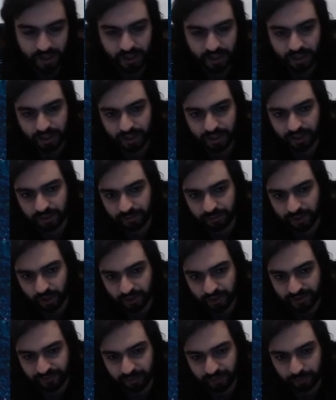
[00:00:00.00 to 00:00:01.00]
here,
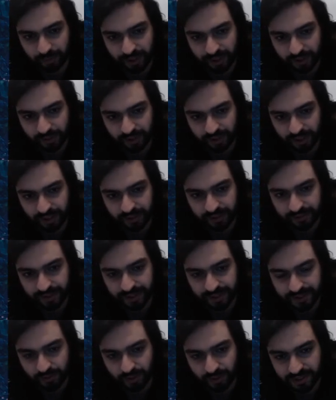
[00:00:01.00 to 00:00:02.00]
because if you play the knight
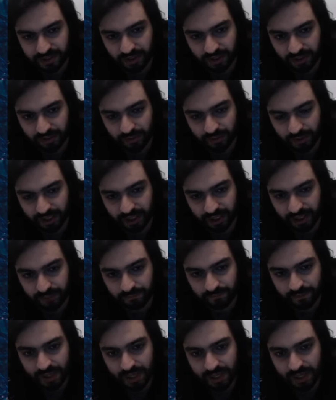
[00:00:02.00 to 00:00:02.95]
as was done in the game,